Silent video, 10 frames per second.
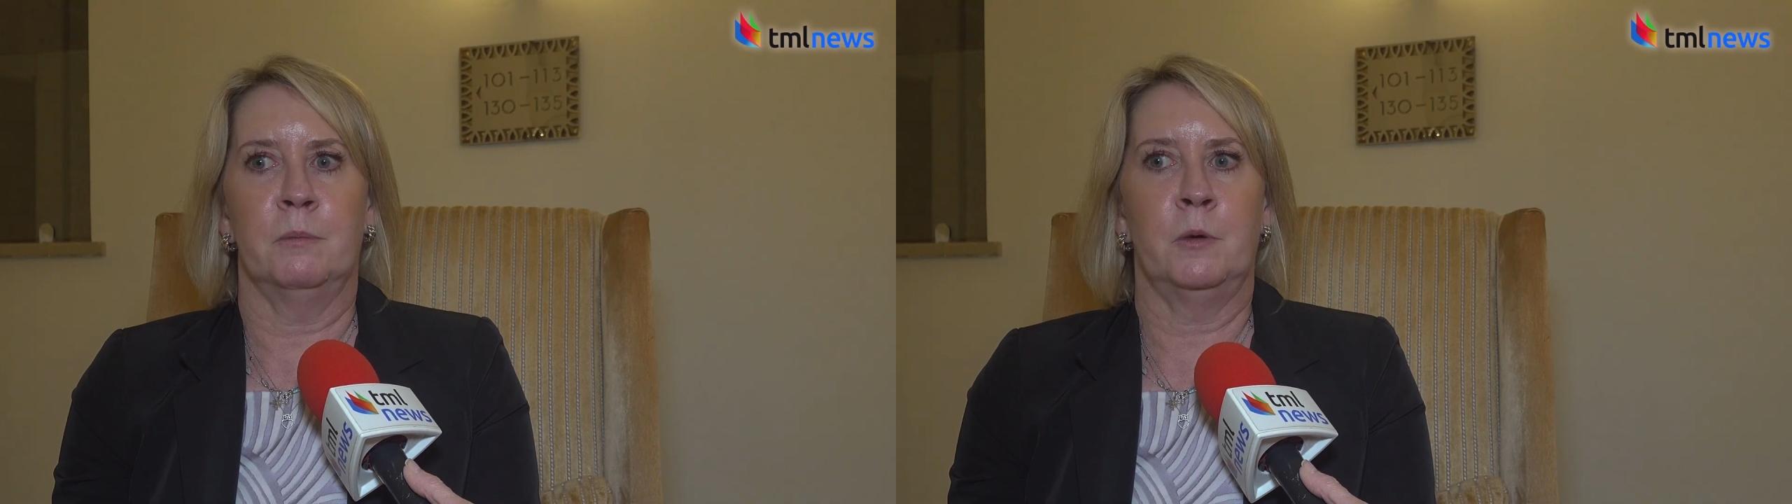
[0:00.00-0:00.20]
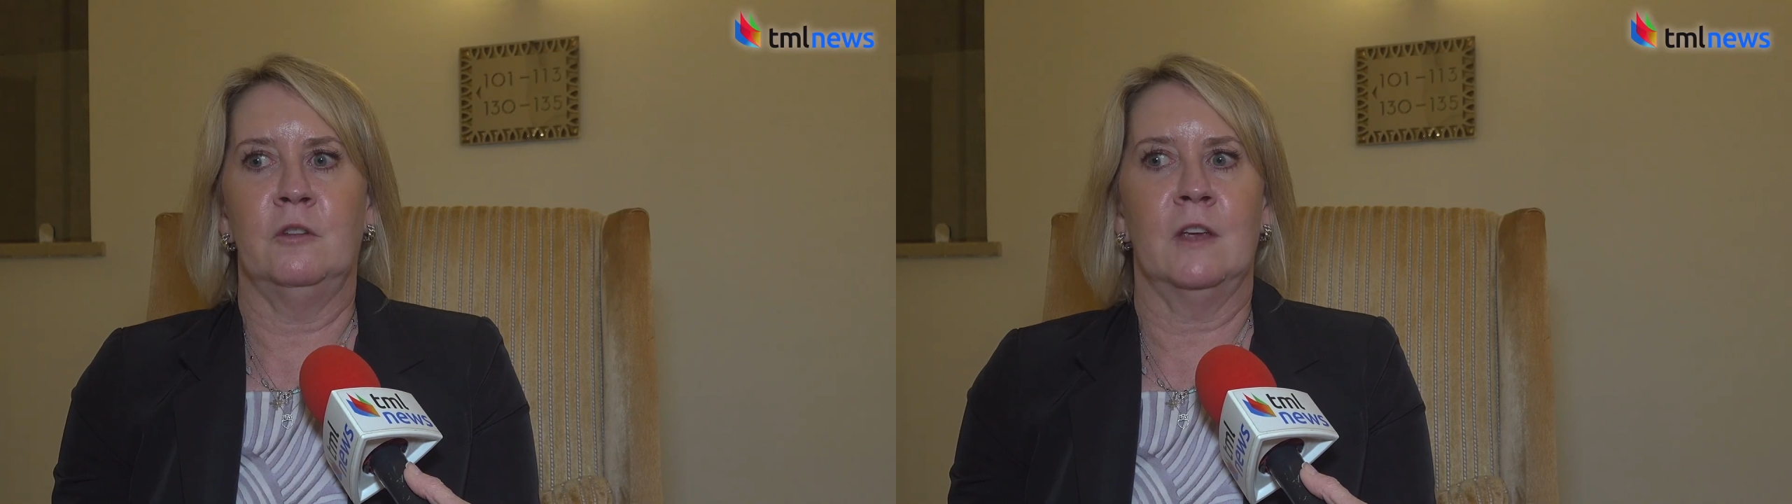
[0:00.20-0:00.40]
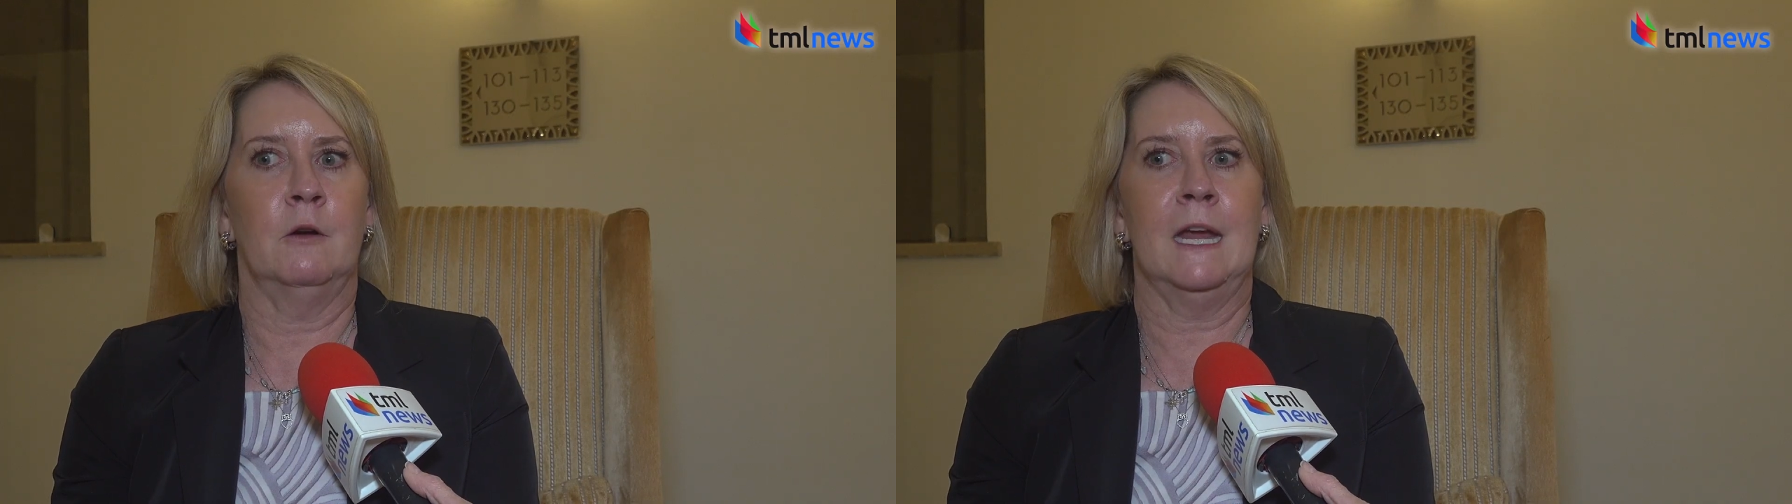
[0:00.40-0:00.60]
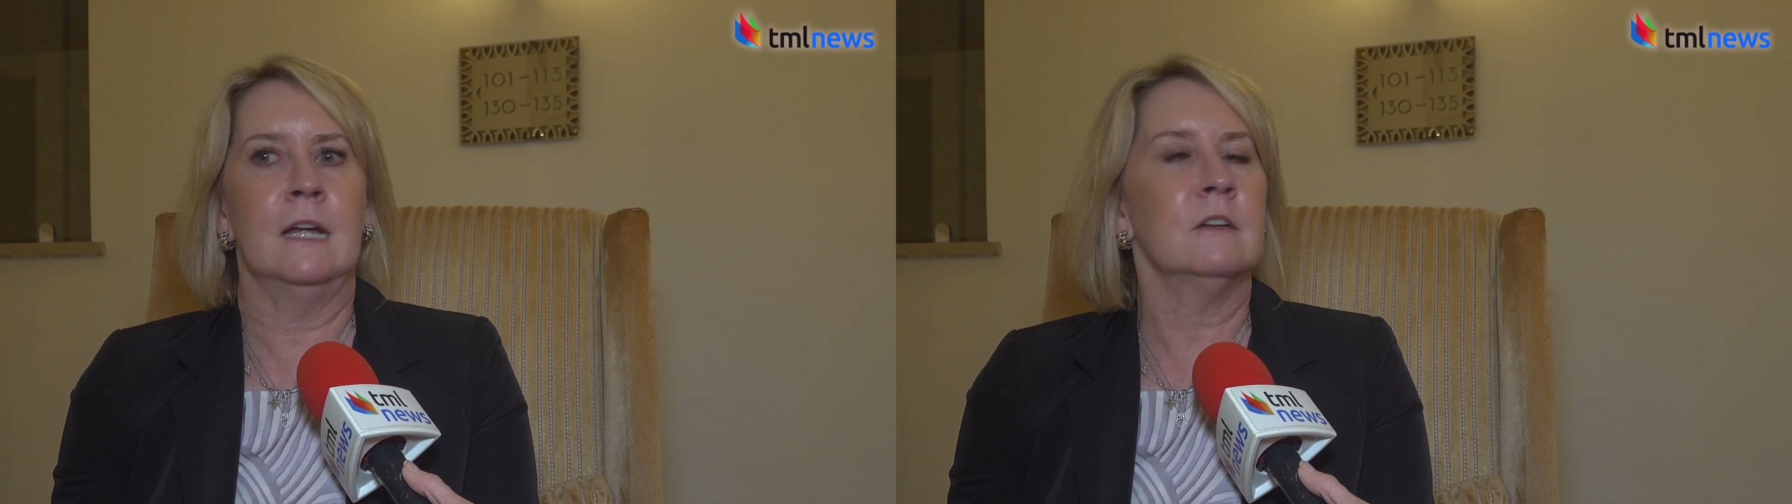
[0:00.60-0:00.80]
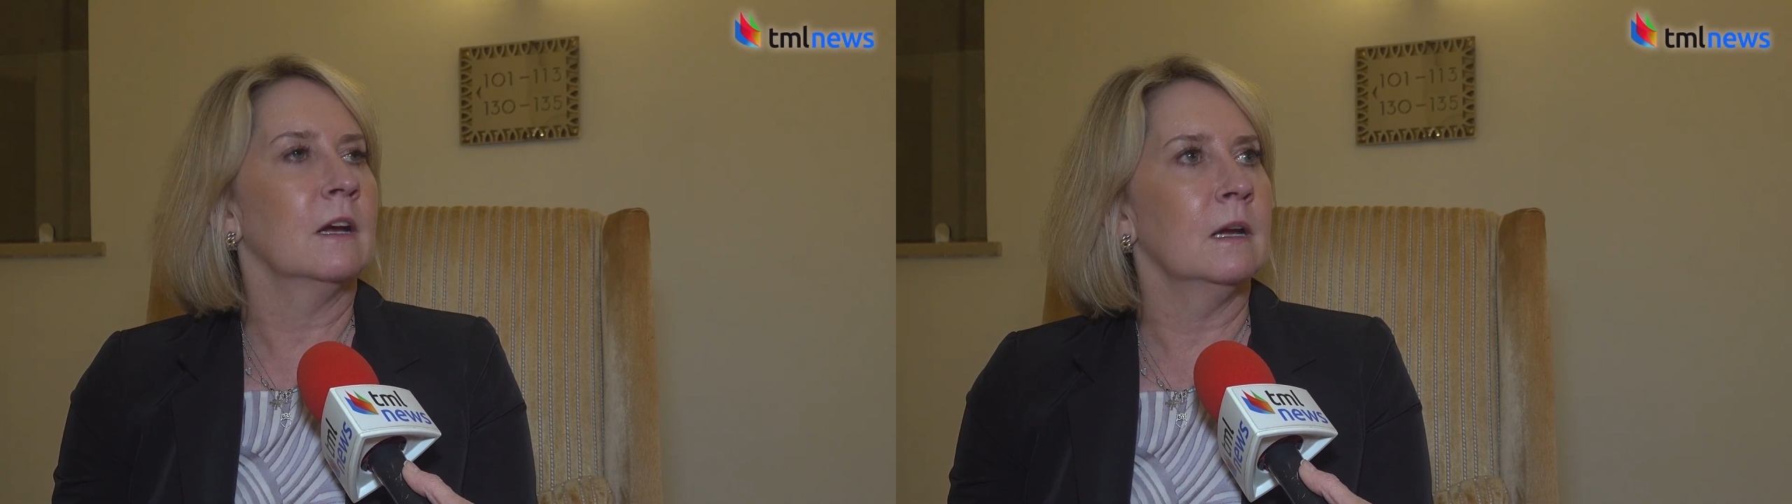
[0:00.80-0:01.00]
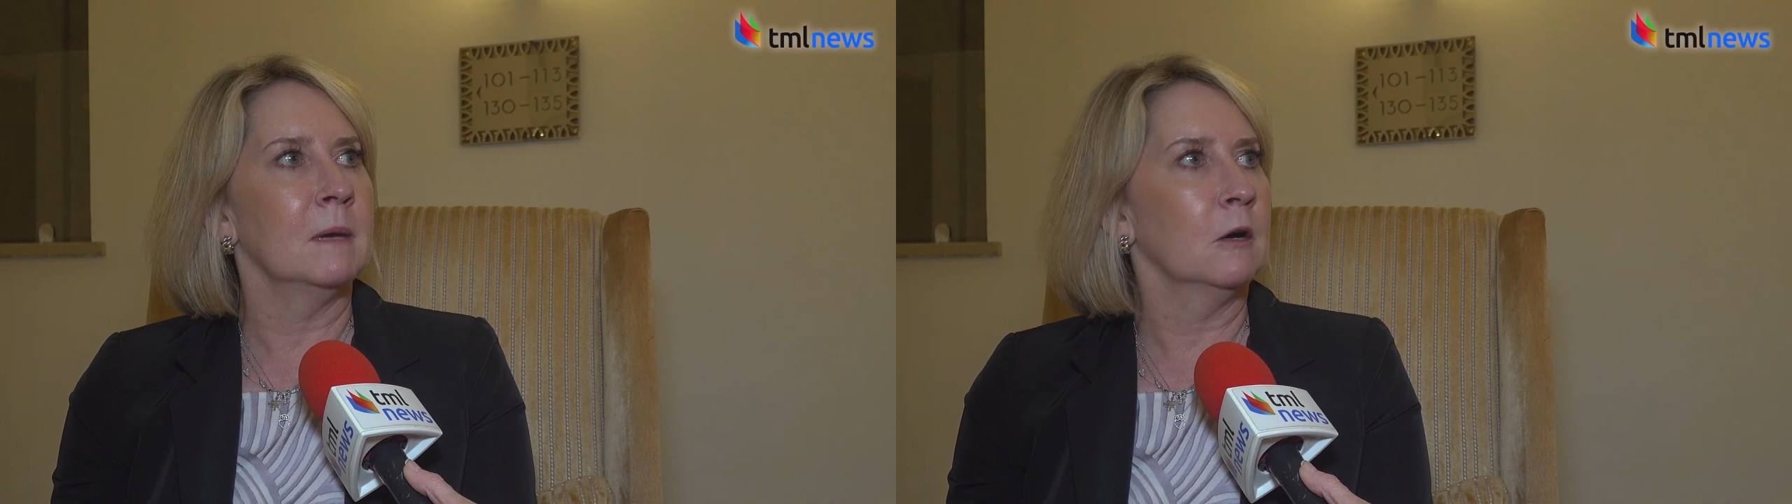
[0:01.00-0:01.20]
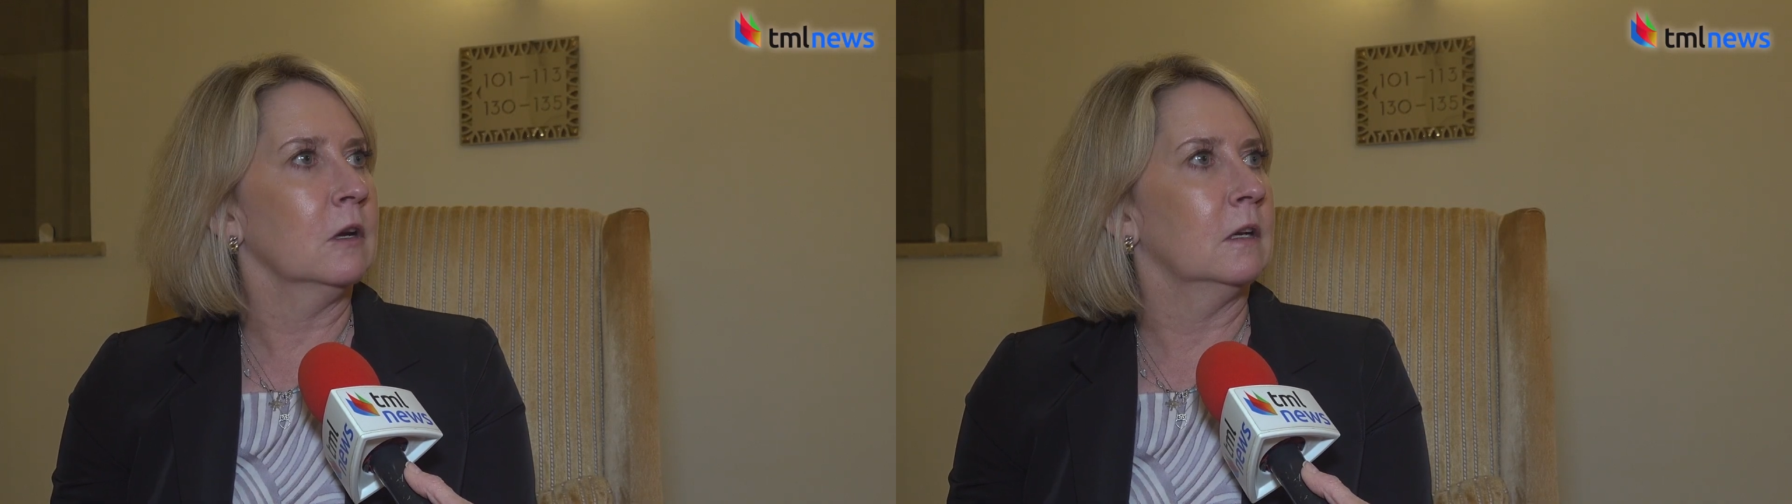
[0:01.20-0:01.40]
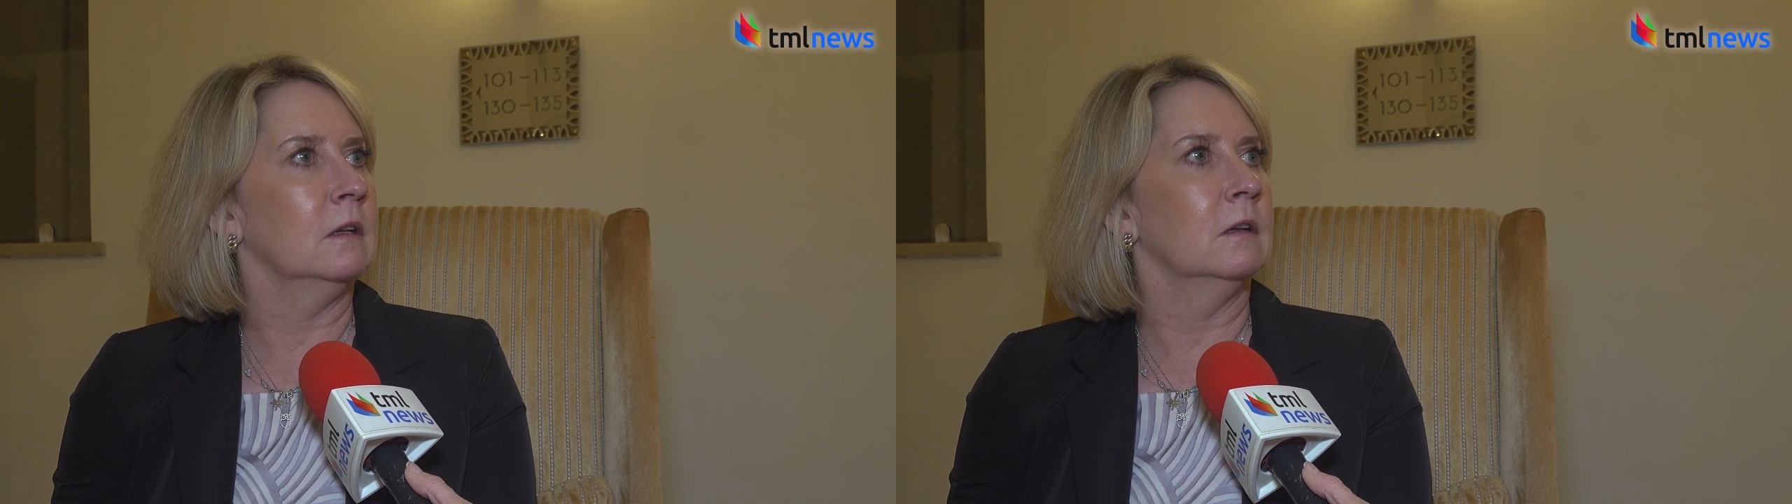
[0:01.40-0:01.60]
puts out
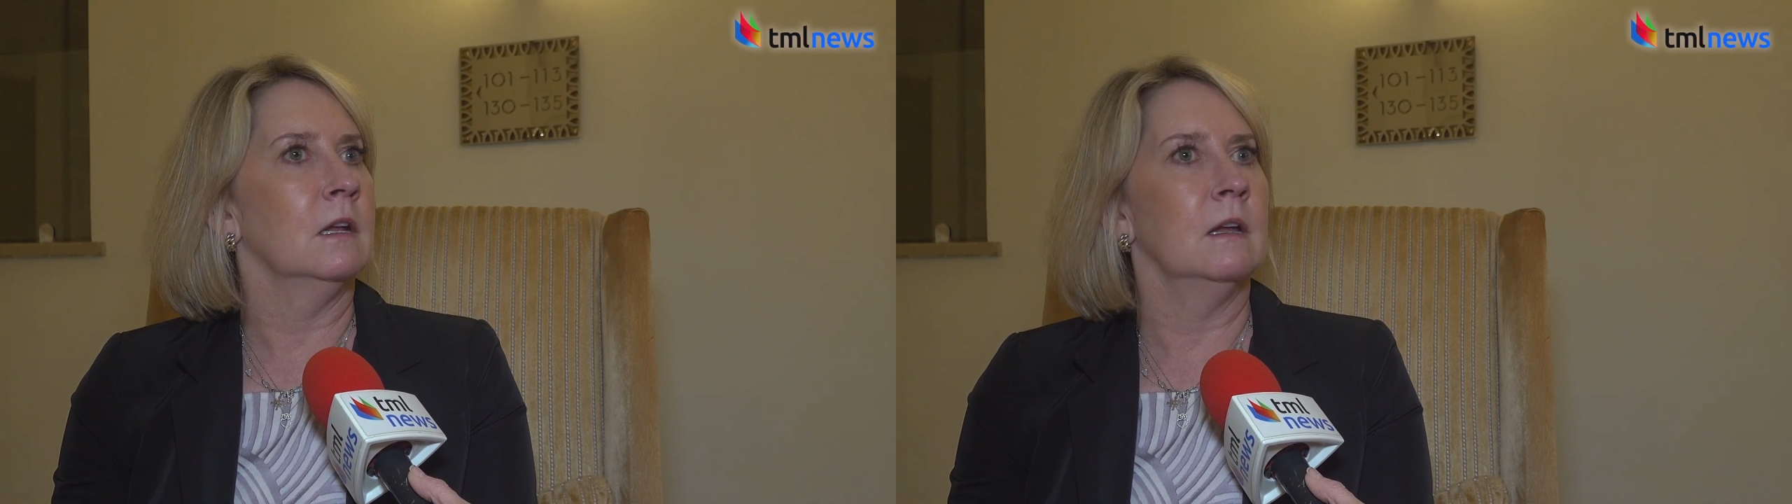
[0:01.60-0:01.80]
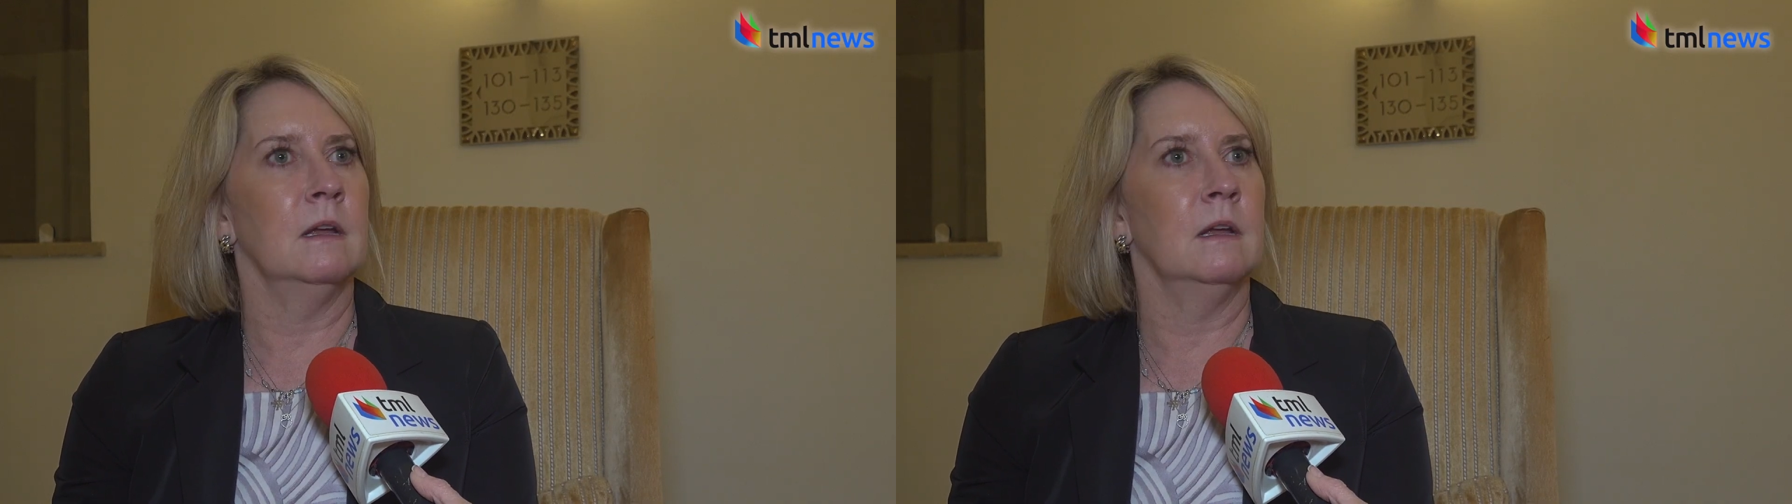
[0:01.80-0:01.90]
anti-American